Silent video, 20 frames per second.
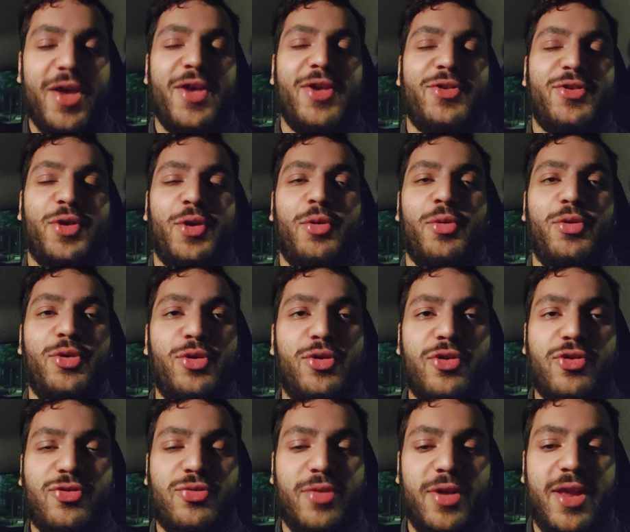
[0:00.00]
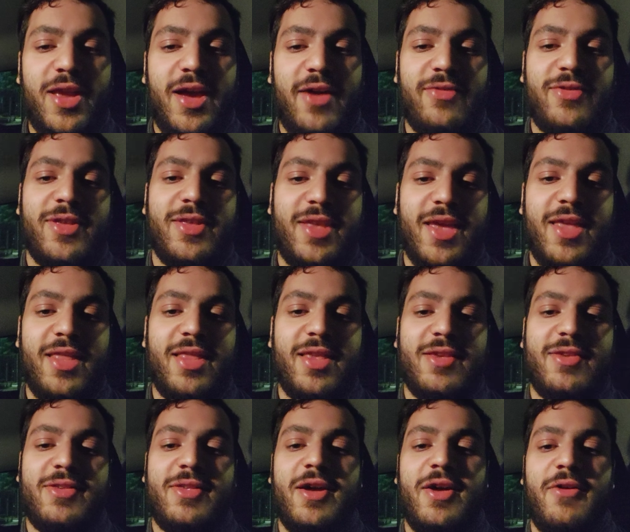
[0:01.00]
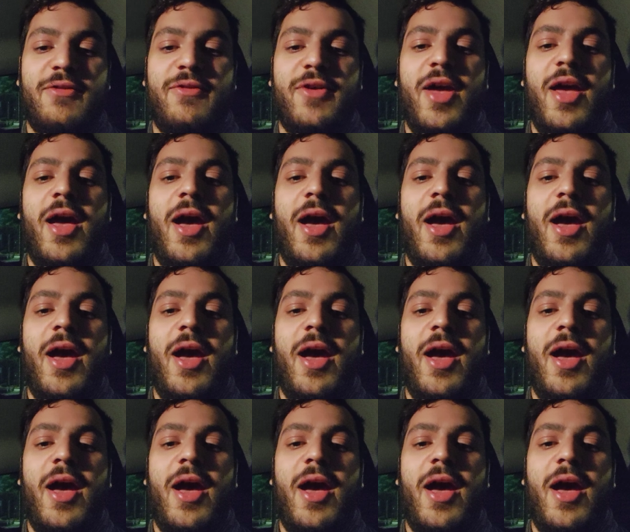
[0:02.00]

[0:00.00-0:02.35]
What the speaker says: So you just really have to take this stuff